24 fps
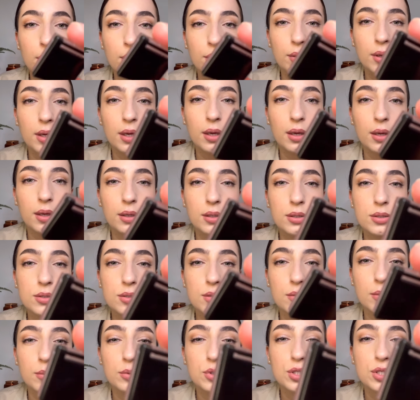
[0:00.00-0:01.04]
Okay, so
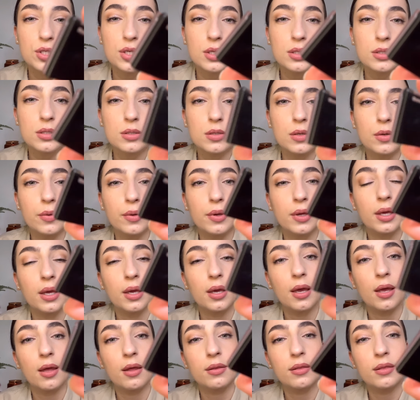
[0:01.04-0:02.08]
I'm just looking
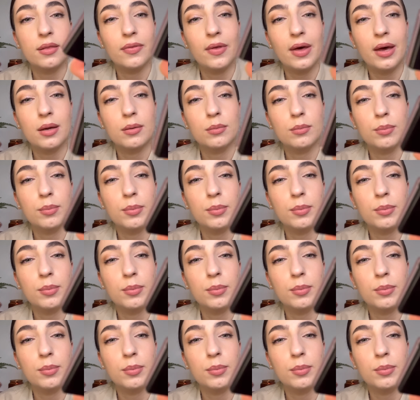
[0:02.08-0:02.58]
at that